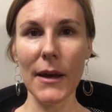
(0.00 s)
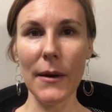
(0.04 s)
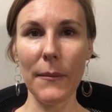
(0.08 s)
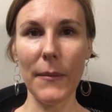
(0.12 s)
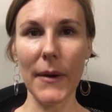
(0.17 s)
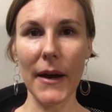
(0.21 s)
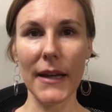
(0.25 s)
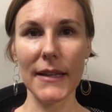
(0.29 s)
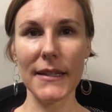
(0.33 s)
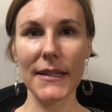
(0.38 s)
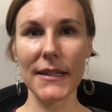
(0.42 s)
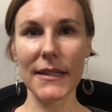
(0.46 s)

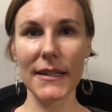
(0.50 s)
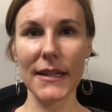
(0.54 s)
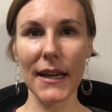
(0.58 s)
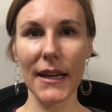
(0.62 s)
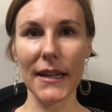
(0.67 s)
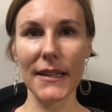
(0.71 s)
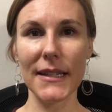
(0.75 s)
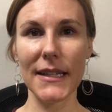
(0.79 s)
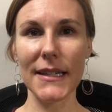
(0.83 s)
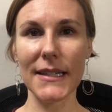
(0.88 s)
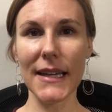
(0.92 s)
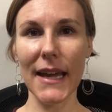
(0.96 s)
But
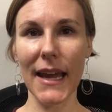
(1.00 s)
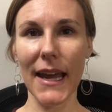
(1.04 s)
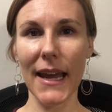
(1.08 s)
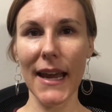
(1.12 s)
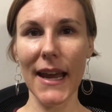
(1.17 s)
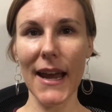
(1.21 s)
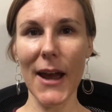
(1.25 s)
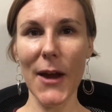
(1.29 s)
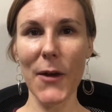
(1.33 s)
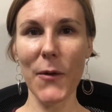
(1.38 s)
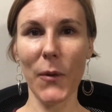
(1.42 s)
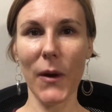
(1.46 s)
today
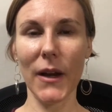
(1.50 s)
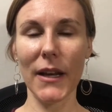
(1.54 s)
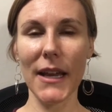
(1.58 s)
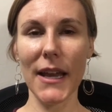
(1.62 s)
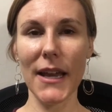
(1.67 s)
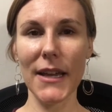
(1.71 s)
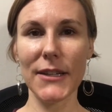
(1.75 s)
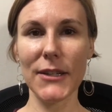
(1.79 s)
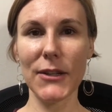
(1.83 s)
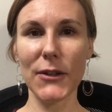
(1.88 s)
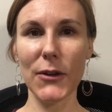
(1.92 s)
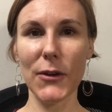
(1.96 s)
I
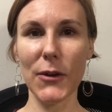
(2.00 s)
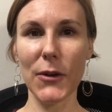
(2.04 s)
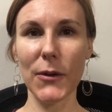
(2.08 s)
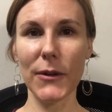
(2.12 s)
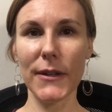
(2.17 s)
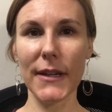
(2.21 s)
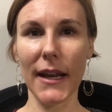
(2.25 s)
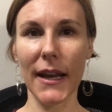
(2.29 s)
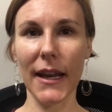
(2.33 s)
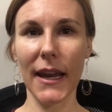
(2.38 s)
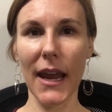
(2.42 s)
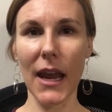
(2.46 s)
wanted to
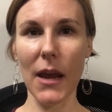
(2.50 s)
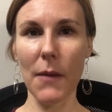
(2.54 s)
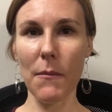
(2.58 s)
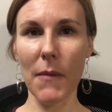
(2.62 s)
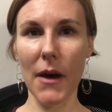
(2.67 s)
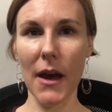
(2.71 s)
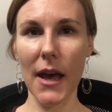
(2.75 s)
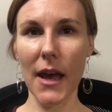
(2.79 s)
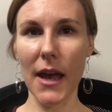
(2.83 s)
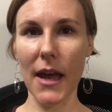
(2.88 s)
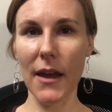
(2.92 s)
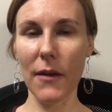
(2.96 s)
dedicate
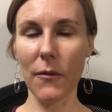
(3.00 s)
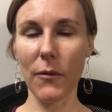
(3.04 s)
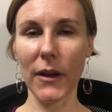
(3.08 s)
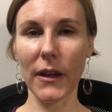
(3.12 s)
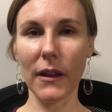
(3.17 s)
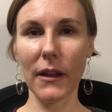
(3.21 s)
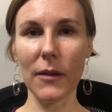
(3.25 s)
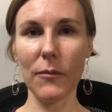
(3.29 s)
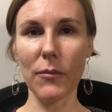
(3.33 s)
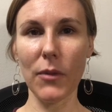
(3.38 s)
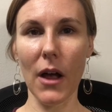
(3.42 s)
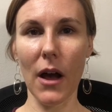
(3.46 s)
my
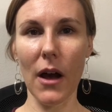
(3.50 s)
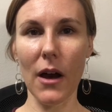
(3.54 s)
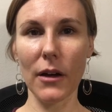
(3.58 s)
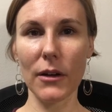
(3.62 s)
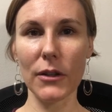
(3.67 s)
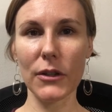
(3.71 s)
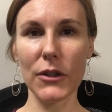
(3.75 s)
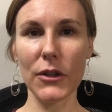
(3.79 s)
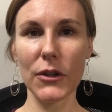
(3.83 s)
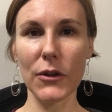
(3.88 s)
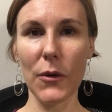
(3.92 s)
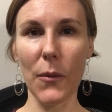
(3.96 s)
weekly
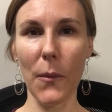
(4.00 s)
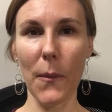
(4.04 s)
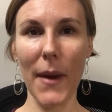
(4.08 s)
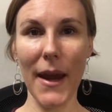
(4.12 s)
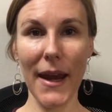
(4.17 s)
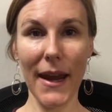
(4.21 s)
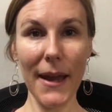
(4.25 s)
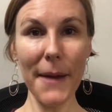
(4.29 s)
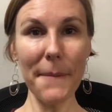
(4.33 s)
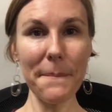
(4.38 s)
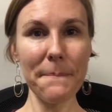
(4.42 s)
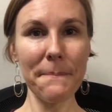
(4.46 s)
blog to
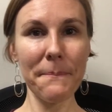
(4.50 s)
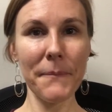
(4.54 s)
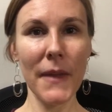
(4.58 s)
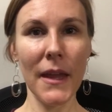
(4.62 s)
makeup,